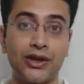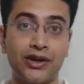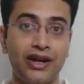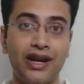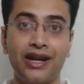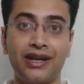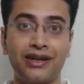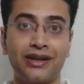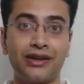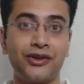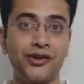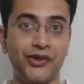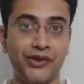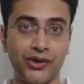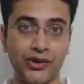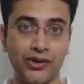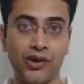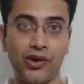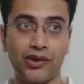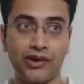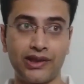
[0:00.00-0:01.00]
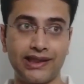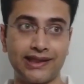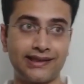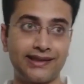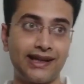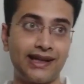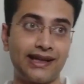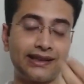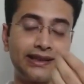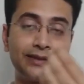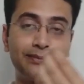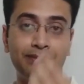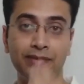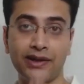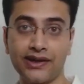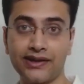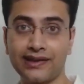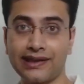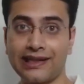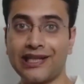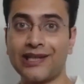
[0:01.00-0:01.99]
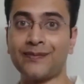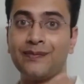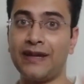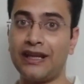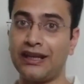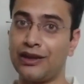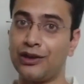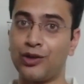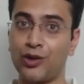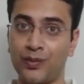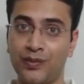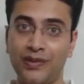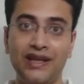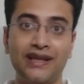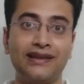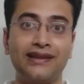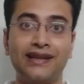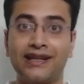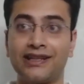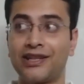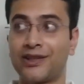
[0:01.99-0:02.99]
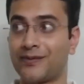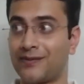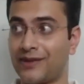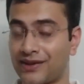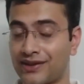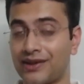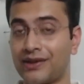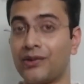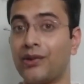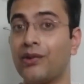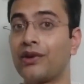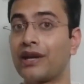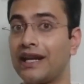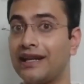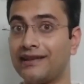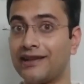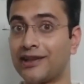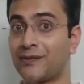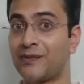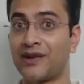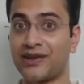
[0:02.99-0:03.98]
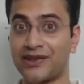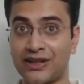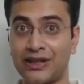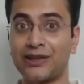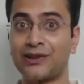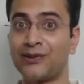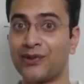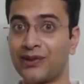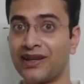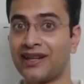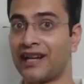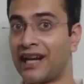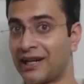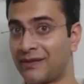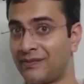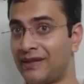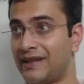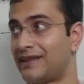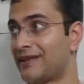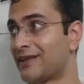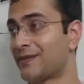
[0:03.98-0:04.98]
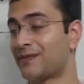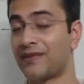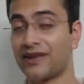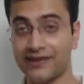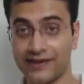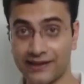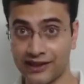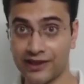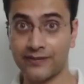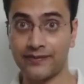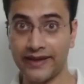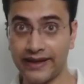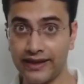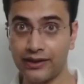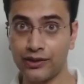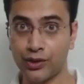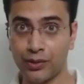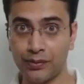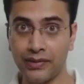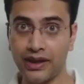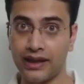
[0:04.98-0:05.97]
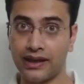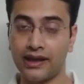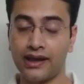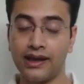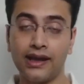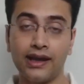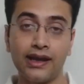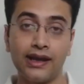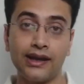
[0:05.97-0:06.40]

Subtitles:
great to your audience that the person is speaking to me, that this person is looking at me, this person is speaking to me.